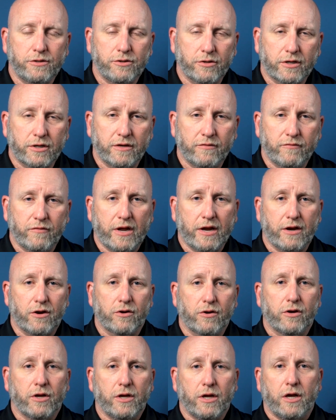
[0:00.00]
on your
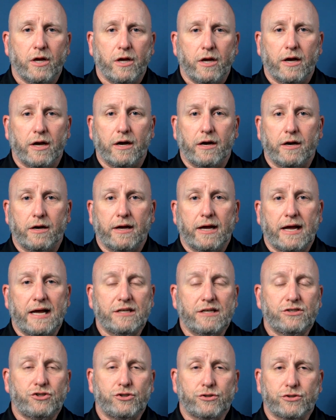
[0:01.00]
conveyor, uh,
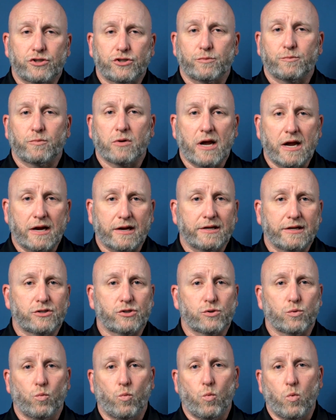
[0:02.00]
as your
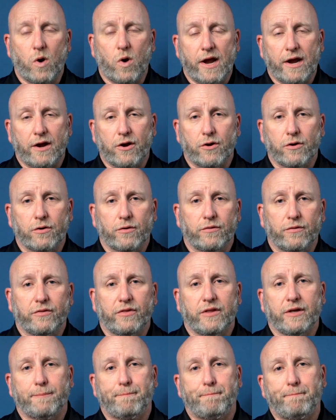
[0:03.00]
sprockets wear,
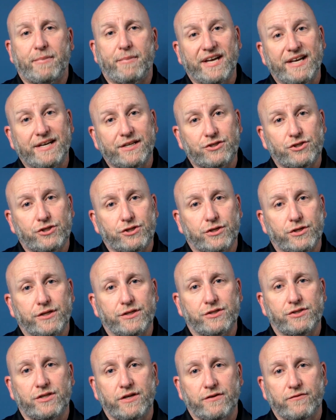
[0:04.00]
the pitch
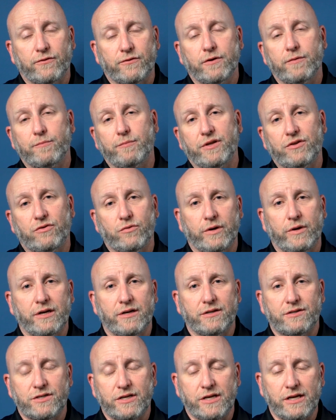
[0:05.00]
is different between
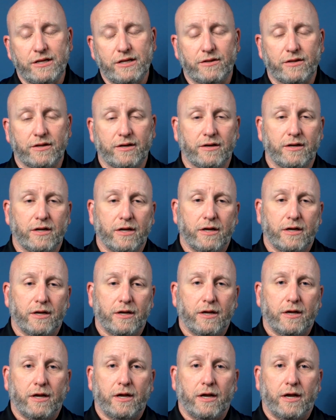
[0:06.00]
the teeth and
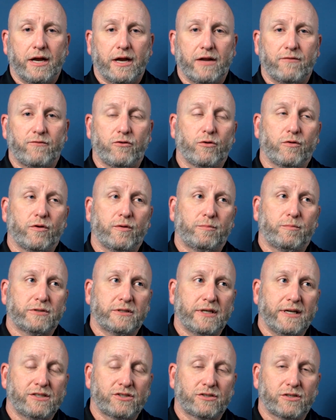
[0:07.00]
if you
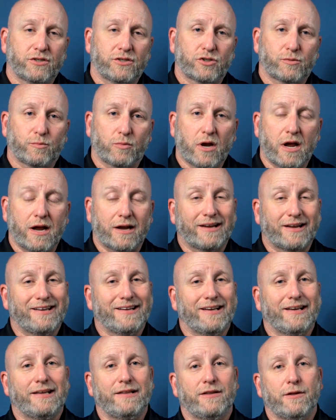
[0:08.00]
replace the
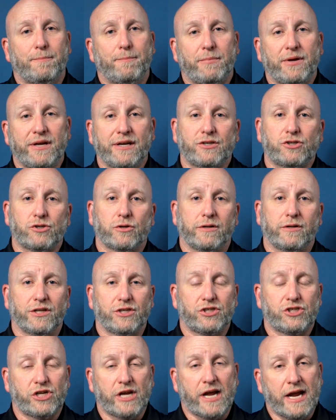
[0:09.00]
sprocket and the pitch on
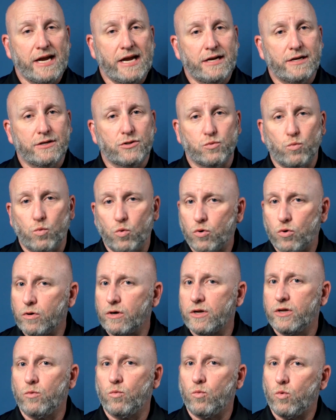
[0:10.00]
the chain is
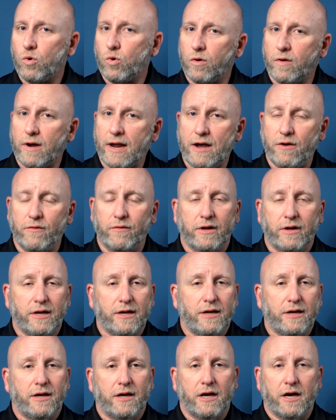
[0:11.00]
worn and wore out,
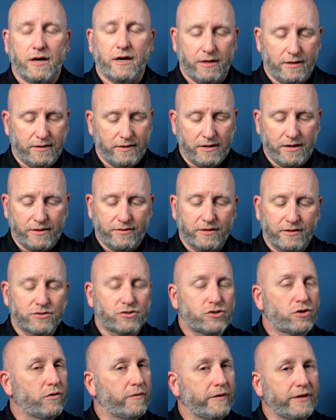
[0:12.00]
uh,
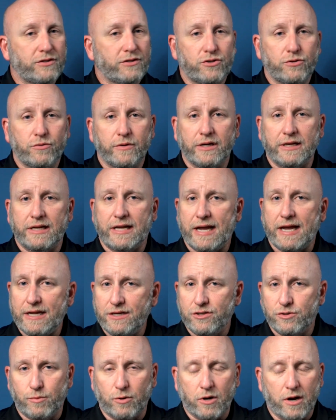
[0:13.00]
nothing's going to
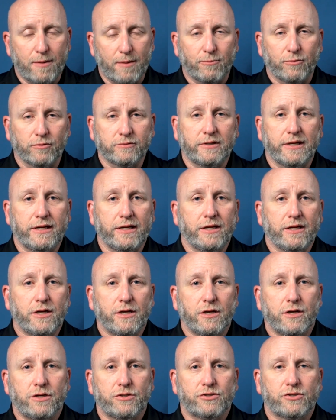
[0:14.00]
engage properly.
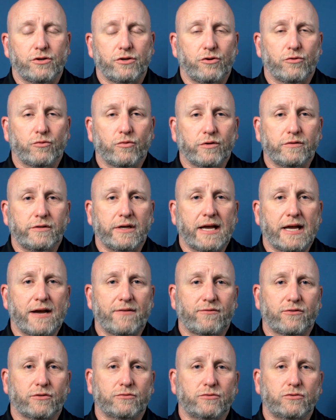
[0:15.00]
So you really
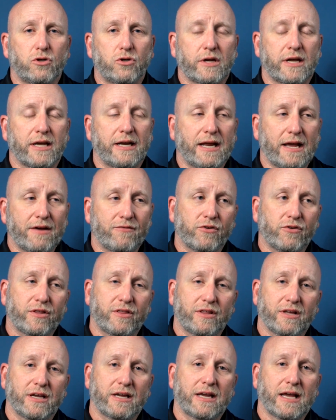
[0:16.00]
have to look at
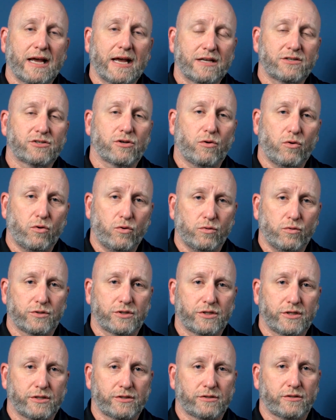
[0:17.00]
everything as a whole
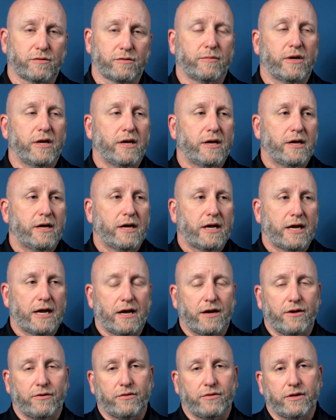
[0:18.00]
system.
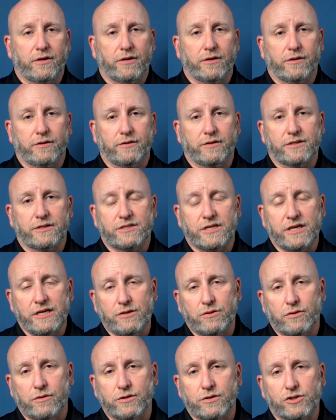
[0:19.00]
How the, the
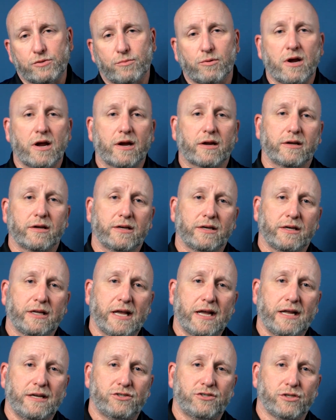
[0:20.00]
teeth on the sprocket
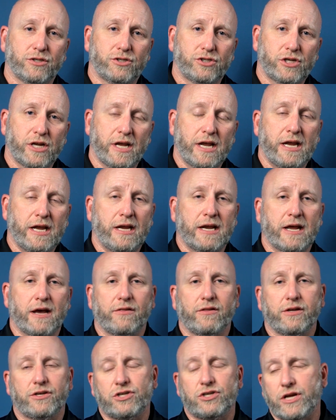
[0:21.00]
engage the chain,
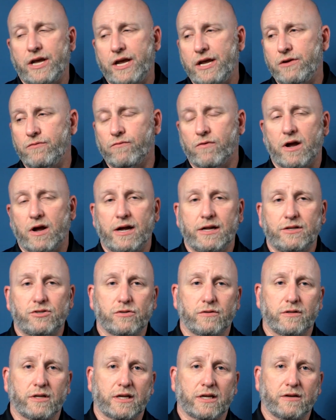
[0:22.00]
how the chain
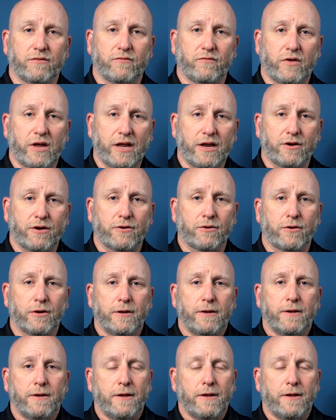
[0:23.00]
rides on the conveyor,